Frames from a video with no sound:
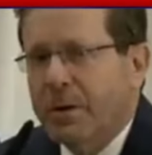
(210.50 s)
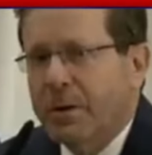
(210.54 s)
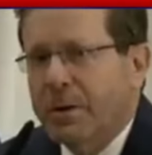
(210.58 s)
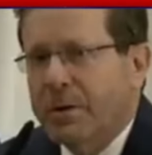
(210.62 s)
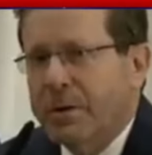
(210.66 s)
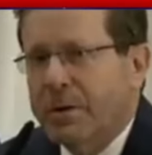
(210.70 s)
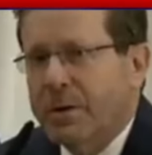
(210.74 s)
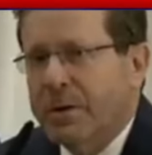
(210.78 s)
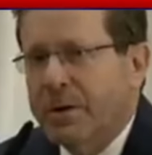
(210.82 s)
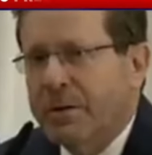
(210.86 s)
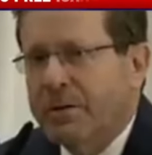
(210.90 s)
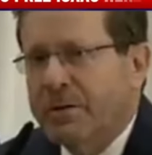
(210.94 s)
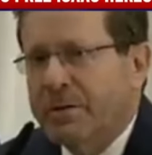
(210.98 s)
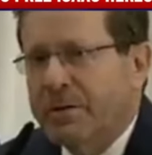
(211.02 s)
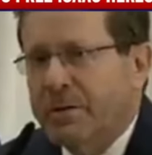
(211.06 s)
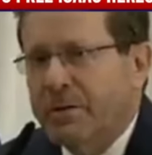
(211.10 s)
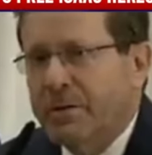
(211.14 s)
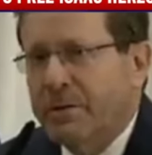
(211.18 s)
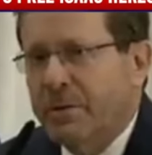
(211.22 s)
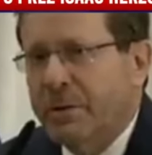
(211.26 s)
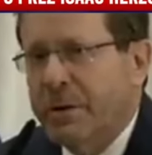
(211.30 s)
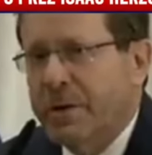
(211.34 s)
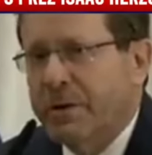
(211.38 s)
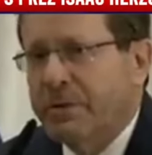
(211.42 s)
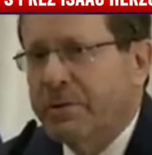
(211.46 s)
The
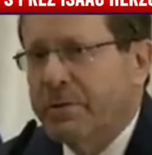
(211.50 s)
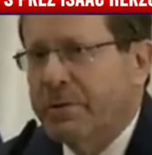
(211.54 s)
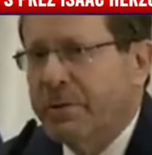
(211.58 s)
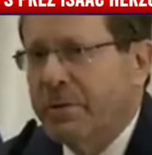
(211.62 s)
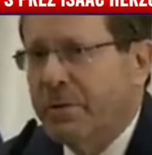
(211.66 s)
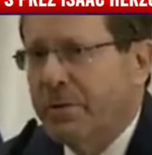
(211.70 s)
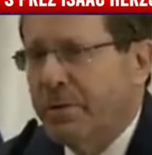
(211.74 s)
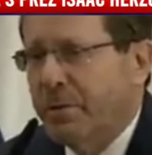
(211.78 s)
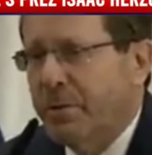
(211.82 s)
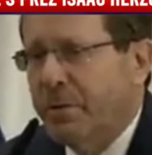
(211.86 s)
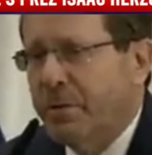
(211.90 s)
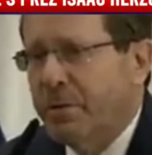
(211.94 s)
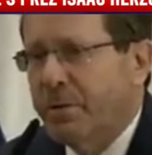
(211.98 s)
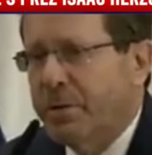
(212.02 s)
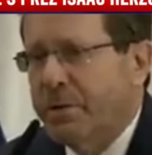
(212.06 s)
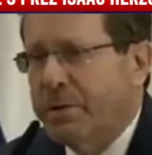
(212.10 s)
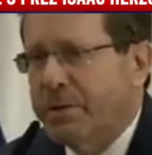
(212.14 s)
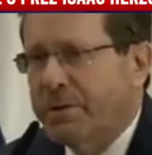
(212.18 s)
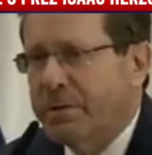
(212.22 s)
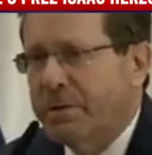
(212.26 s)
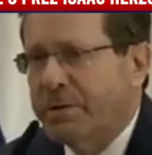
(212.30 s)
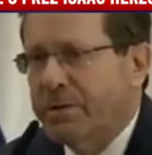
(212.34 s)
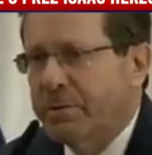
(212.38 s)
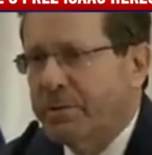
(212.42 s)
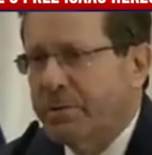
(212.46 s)
situation, though,
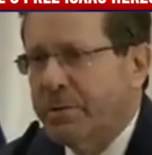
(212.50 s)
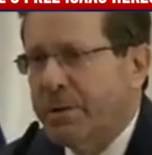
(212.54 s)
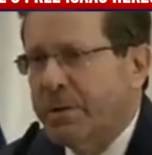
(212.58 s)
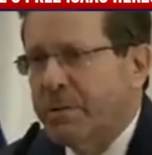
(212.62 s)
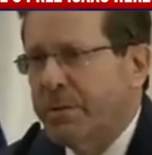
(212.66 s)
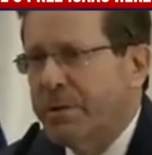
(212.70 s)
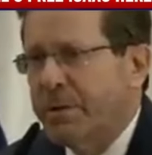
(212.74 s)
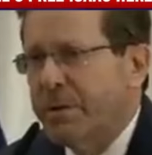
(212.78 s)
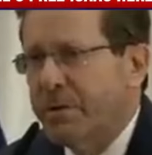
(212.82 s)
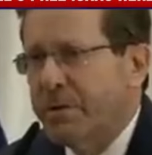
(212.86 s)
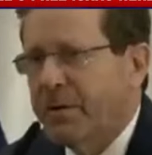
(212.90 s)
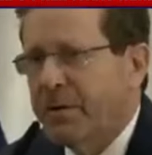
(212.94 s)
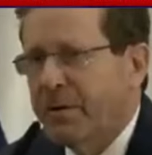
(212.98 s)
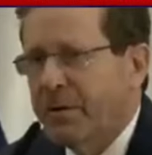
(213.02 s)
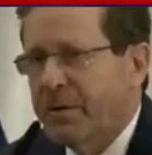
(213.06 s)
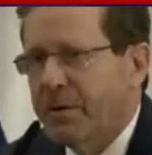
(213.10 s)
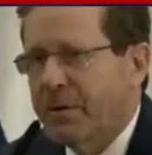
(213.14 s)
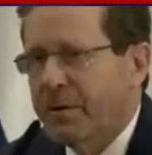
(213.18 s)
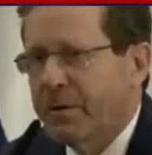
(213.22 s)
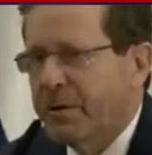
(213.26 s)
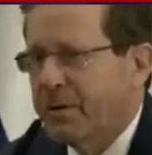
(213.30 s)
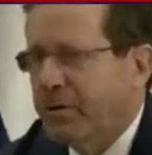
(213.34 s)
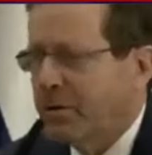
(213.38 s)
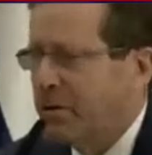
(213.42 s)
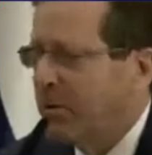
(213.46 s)
is extremely
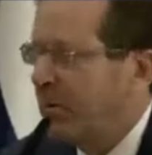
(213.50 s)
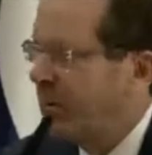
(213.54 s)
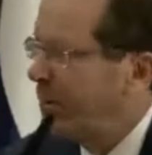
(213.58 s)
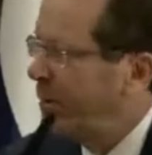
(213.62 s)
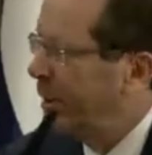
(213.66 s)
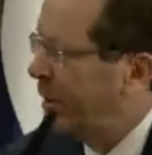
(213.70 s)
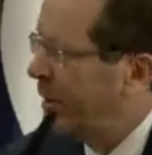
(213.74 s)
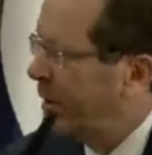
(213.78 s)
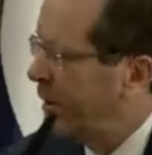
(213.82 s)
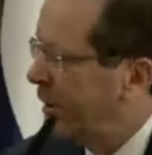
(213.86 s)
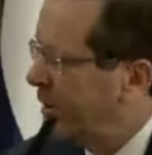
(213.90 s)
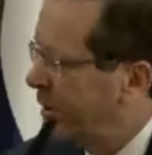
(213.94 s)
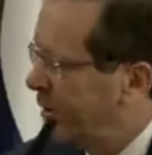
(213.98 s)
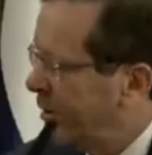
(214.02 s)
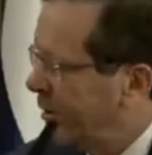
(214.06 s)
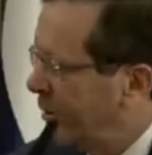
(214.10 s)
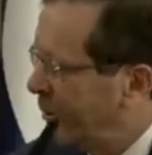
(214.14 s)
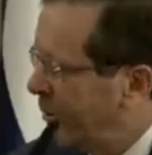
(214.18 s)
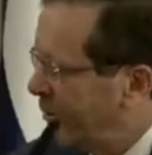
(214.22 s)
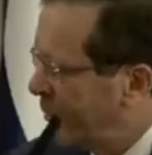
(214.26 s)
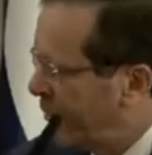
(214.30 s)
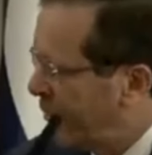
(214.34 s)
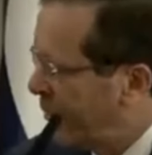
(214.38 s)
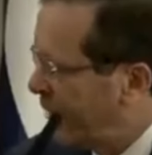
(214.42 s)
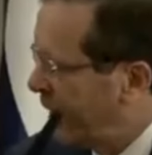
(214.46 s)
complicated
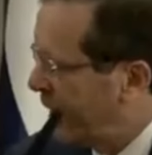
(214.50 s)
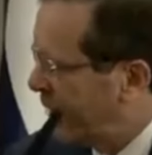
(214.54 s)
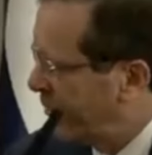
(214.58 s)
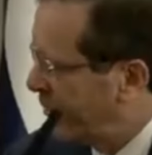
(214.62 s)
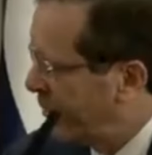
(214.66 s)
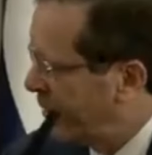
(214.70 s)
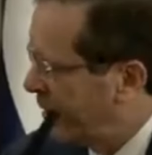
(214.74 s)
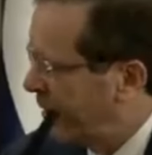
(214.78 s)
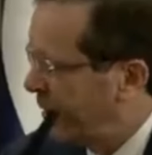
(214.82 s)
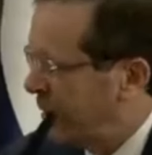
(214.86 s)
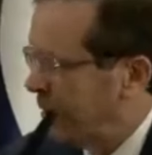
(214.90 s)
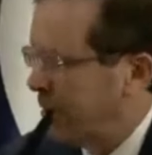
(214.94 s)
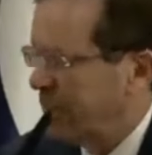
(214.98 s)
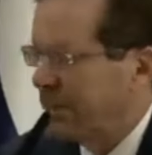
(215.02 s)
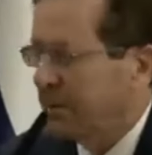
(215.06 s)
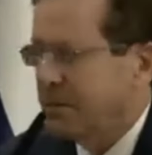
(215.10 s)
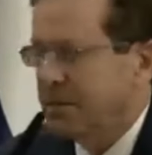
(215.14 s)
and fragile.